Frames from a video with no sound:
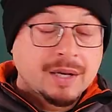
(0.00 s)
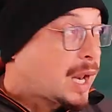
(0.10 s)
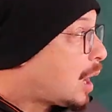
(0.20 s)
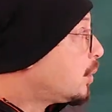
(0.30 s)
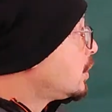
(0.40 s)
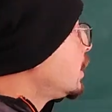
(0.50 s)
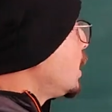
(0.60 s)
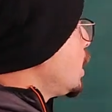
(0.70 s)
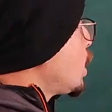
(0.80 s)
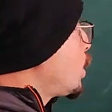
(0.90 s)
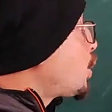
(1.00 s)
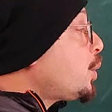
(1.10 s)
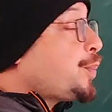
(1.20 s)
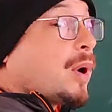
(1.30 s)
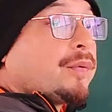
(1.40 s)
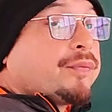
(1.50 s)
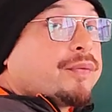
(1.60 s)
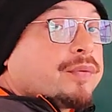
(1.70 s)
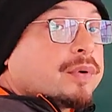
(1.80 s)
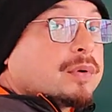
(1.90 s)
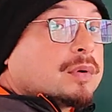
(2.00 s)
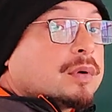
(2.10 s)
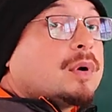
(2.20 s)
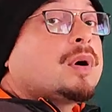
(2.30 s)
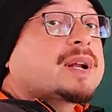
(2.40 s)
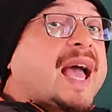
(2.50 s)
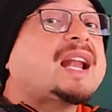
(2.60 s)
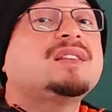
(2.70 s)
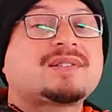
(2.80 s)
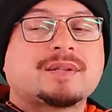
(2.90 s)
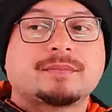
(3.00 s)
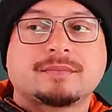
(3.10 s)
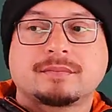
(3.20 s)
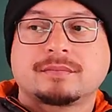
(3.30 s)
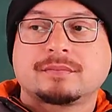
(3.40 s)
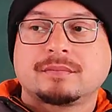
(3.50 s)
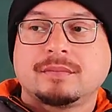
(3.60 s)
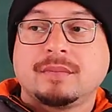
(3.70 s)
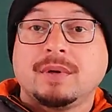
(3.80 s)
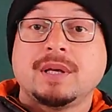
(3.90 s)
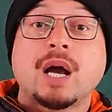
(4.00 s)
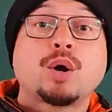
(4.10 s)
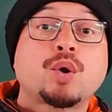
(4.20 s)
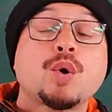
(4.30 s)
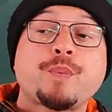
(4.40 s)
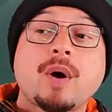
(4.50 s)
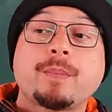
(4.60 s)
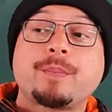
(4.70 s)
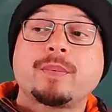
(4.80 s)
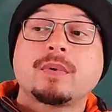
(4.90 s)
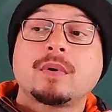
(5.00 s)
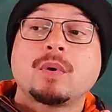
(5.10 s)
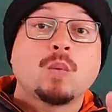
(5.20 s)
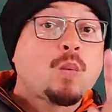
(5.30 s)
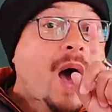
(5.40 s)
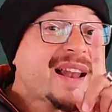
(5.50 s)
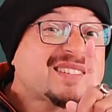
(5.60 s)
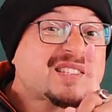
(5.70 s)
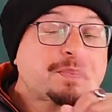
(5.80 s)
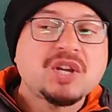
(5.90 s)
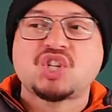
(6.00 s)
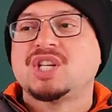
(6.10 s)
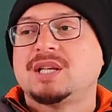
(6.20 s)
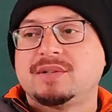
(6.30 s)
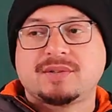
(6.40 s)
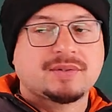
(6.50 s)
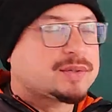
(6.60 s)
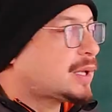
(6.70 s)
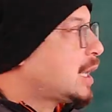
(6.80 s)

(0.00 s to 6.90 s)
Now, group of organism, a group of one species